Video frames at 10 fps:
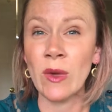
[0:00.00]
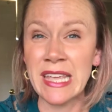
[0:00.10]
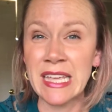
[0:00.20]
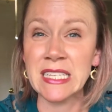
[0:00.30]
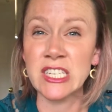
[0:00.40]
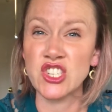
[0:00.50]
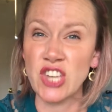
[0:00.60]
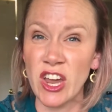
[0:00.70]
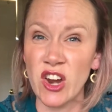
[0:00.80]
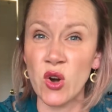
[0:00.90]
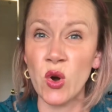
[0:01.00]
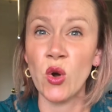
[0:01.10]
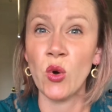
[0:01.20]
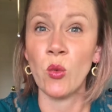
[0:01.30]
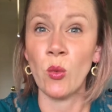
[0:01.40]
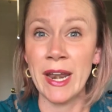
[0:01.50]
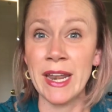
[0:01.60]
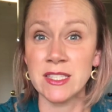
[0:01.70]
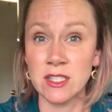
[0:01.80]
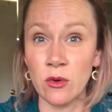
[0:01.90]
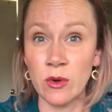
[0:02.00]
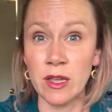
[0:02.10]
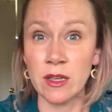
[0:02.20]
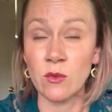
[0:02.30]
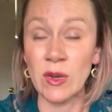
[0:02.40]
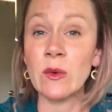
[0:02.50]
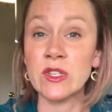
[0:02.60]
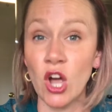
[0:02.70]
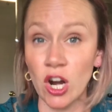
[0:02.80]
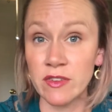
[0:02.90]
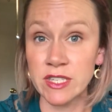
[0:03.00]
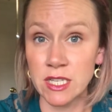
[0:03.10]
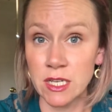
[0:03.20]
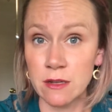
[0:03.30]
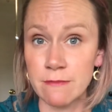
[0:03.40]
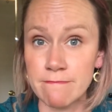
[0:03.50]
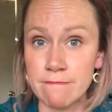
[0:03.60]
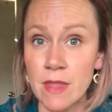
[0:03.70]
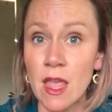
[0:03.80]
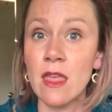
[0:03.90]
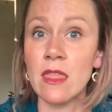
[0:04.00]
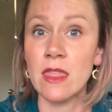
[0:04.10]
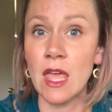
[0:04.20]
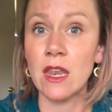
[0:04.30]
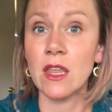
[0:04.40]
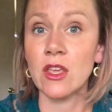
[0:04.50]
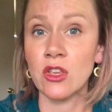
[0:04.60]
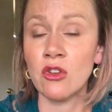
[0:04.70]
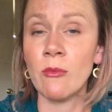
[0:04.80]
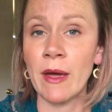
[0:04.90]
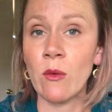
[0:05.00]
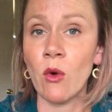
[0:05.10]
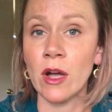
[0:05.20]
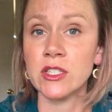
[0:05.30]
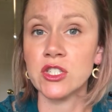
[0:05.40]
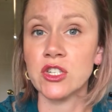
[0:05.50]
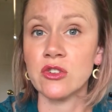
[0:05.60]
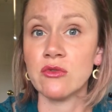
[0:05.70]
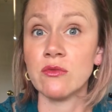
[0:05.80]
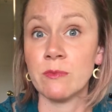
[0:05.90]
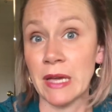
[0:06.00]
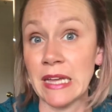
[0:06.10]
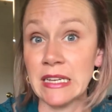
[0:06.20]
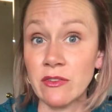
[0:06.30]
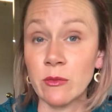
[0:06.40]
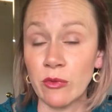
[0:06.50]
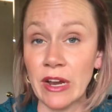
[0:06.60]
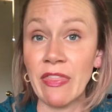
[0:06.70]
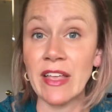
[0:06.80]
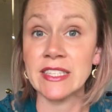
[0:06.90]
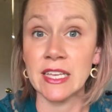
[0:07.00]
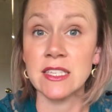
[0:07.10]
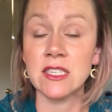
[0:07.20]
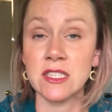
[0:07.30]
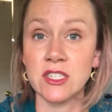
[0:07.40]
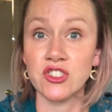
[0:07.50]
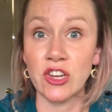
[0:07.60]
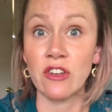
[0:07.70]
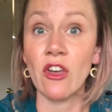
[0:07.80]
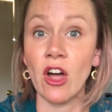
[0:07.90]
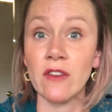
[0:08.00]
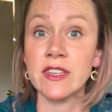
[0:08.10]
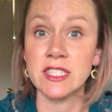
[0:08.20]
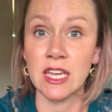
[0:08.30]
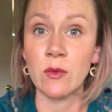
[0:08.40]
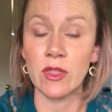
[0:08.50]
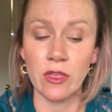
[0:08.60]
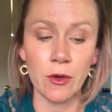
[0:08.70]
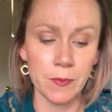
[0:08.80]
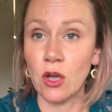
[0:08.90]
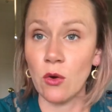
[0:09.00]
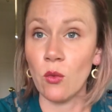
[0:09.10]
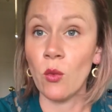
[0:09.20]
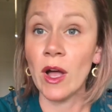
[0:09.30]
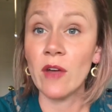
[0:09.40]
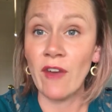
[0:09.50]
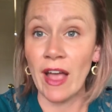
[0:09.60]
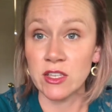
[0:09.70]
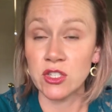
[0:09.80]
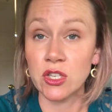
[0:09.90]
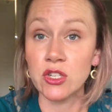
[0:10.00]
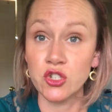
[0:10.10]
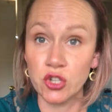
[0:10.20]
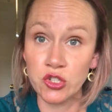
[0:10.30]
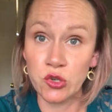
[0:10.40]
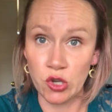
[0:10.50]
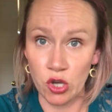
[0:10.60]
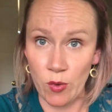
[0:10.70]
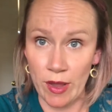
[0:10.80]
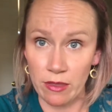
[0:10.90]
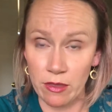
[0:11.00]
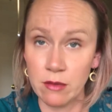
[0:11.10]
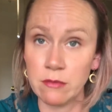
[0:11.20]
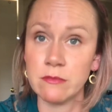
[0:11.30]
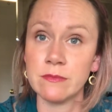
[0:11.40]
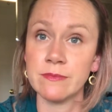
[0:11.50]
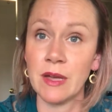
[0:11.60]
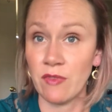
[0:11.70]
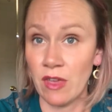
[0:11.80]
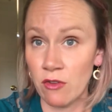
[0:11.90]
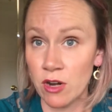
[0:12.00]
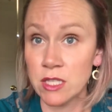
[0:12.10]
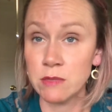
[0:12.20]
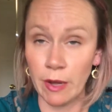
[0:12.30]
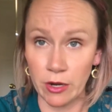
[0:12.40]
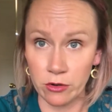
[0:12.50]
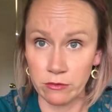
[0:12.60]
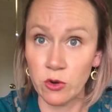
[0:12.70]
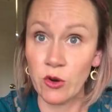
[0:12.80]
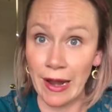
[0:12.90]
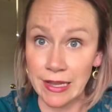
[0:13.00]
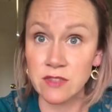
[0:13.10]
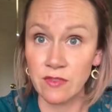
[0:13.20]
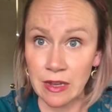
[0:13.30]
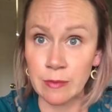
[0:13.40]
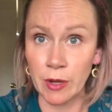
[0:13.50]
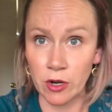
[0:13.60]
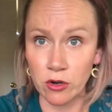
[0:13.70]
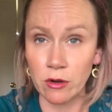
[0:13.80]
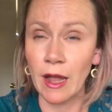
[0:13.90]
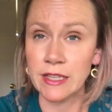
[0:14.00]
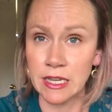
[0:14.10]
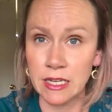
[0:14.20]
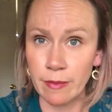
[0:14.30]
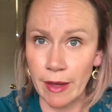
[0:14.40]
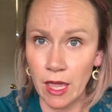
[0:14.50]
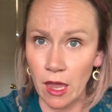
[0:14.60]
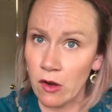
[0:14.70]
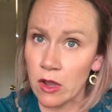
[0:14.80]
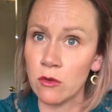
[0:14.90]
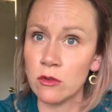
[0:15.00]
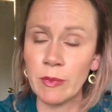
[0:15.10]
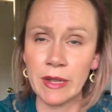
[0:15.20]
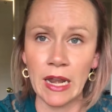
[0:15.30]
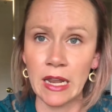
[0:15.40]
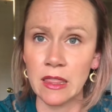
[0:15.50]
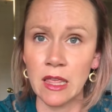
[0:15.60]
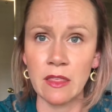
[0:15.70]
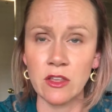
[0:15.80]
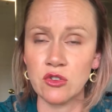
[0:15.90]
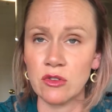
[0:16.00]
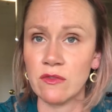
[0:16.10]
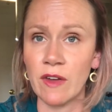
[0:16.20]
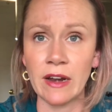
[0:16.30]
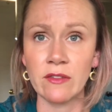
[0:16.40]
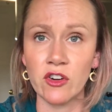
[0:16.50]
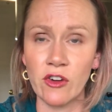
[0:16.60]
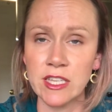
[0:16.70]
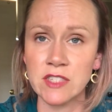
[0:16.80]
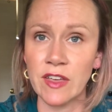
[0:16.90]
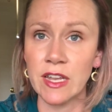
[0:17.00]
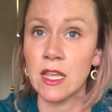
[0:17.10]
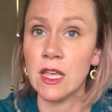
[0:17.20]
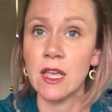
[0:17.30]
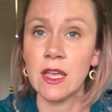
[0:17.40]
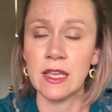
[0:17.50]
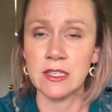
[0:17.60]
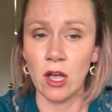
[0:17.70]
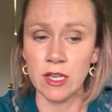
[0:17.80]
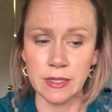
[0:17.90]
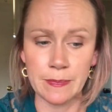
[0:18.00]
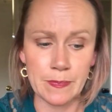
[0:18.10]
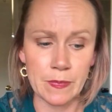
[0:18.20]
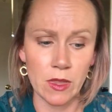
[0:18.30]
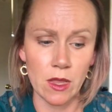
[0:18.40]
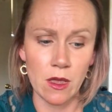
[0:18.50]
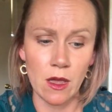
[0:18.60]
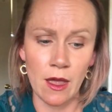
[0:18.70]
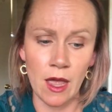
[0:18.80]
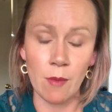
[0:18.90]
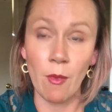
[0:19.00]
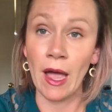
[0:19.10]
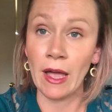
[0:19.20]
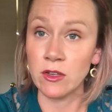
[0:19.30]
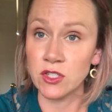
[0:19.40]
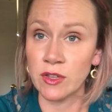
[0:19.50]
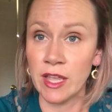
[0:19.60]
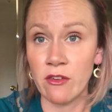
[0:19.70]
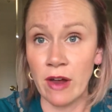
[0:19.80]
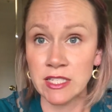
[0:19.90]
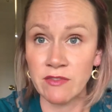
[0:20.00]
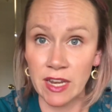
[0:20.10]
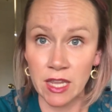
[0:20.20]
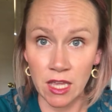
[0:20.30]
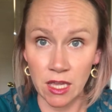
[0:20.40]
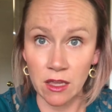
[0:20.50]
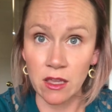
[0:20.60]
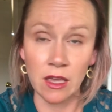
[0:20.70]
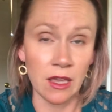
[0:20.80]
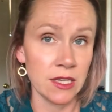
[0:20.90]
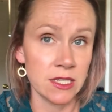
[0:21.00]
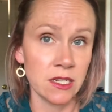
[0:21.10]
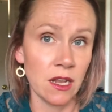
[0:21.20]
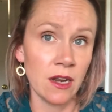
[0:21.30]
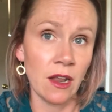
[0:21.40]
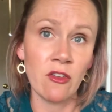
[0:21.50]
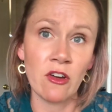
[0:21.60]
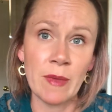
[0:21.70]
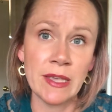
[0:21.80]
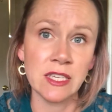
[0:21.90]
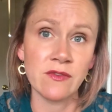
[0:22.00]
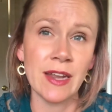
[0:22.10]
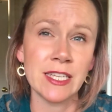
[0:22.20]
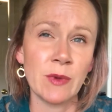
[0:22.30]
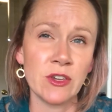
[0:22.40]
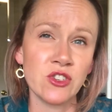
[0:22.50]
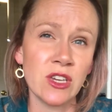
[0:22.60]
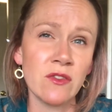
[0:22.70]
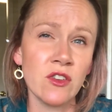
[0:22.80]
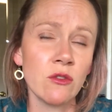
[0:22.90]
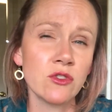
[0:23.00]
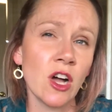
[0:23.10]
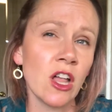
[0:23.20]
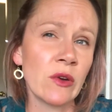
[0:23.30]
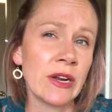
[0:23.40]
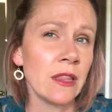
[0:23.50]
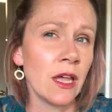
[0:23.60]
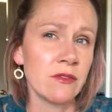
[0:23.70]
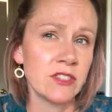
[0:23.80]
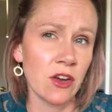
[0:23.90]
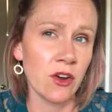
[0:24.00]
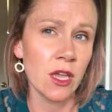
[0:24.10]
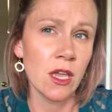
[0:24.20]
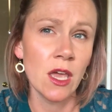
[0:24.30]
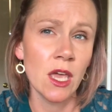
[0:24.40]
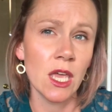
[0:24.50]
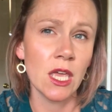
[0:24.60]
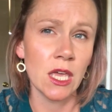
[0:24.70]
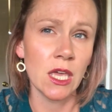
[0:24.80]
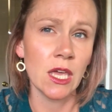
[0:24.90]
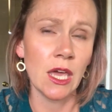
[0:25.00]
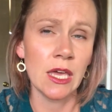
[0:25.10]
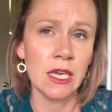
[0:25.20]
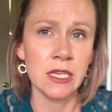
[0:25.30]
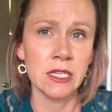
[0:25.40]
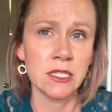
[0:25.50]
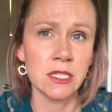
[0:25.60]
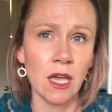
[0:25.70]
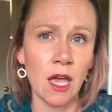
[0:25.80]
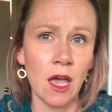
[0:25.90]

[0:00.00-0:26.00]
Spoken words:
willing to share when it was harvested, then you may want to pick a different brand that does share the harvest date with you. So what fats should you cook with? My favorite is butter, grass-fed butter. I tend to buy Kerrygold, but anything that you can find for grass-fed is awesome. I also like grass-fed ghee. Ghee is another amazing fat, especially if you don't tolerate a lot of dairy. Ghee is